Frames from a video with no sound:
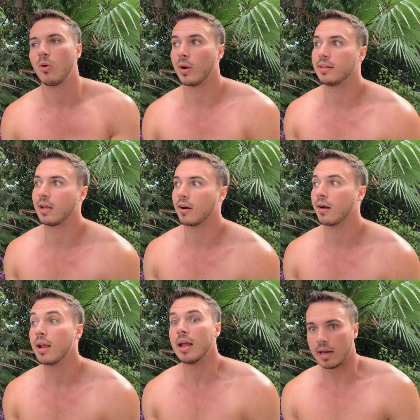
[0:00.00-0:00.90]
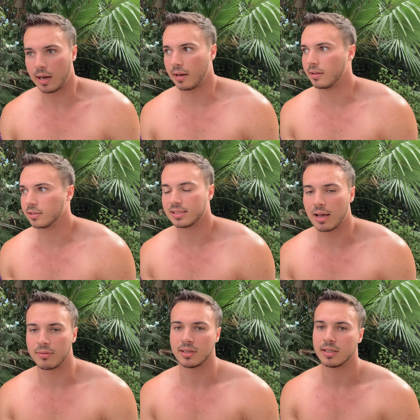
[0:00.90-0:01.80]
when they're in their
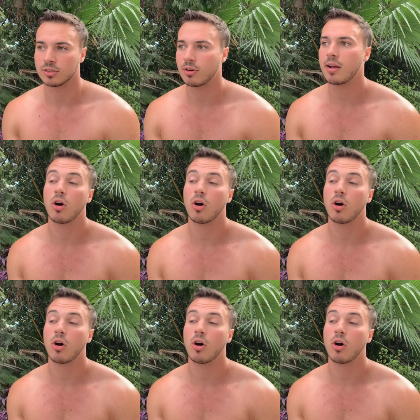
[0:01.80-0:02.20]
70s, right?